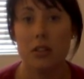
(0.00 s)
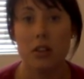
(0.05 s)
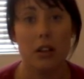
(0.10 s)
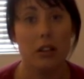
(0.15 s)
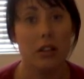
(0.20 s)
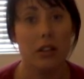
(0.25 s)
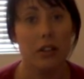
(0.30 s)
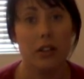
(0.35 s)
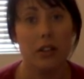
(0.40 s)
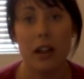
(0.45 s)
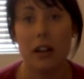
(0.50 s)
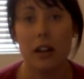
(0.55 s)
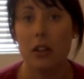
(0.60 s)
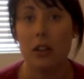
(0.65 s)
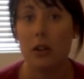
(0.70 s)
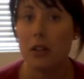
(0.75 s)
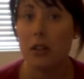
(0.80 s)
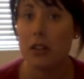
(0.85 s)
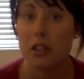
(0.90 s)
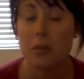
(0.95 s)
struggle, they're not
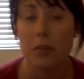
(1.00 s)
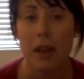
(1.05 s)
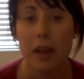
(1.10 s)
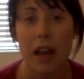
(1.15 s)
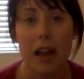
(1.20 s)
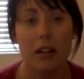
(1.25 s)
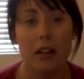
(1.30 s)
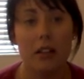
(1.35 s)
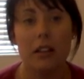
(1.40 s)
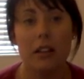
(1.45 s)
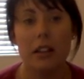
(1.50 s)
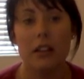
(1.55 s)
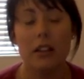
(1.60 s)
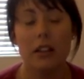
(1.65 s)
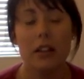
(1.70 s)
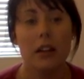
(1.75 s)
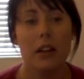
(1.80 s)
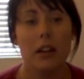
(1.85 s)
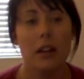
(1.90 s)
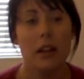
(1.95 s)
alone in this battle,
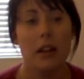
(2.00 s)
and